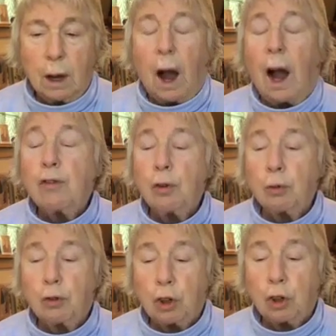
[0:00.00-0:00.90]
I
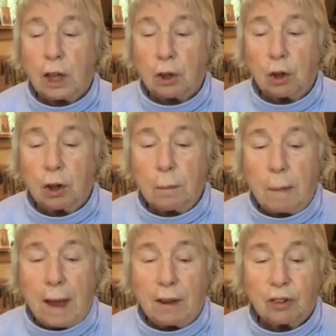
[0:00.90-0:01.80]
chose to take on a
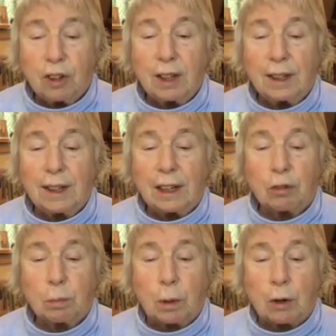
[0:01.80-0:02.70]
masculine
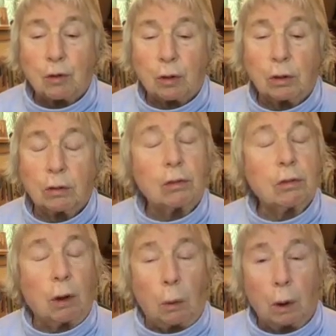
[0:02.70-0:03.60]
expression
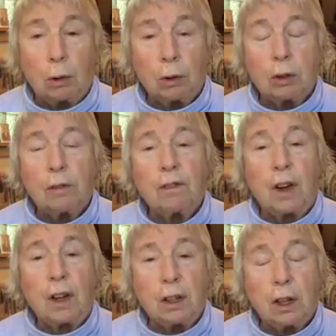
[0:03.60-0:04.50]
so I could
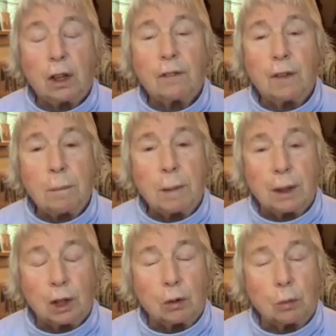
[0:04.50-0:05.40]
invite a
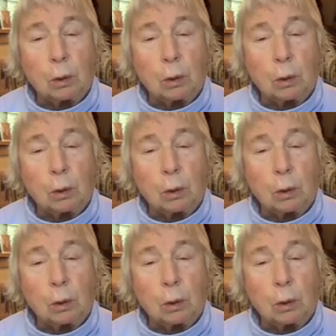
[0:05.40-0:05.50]
feminine one.